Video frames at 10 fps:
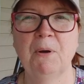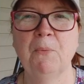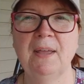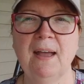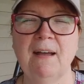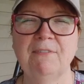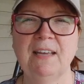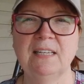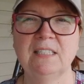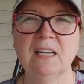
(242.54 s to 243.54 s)
but we have
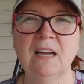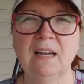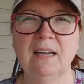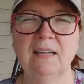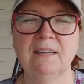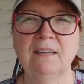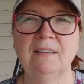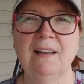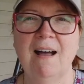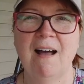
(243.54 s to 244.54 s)
a
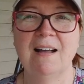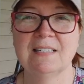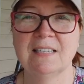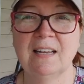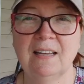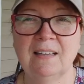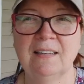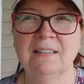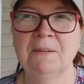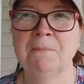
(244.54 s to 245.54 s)

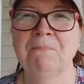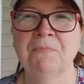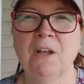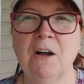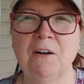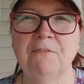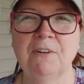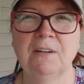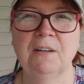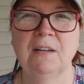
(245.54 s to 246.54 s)
ton of
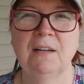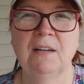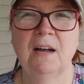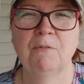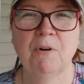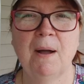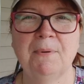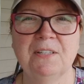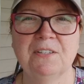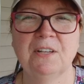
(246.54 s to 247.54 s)

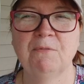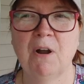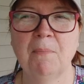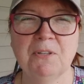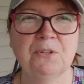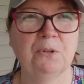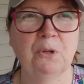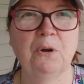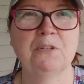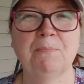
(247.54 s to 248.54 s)
robins, and robins are
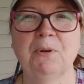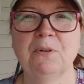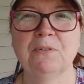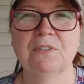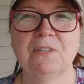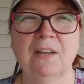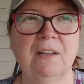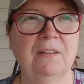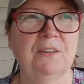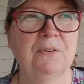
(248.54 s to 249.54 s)
large birds.
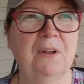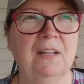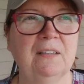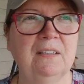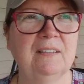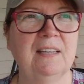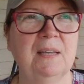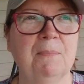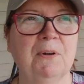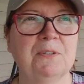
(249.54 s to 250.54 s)
They're not little
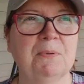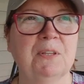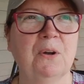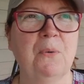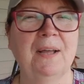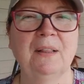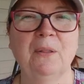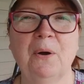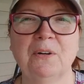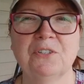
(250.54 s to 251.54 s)
dinky birds, but they're quite
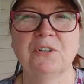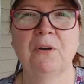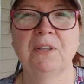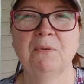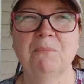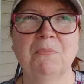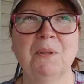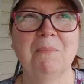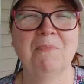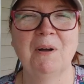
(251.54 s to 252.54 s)
large. Sorry,
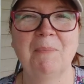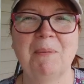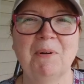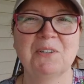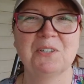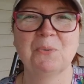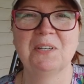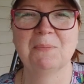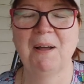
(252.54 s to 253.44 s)
the hummingbird just whizzed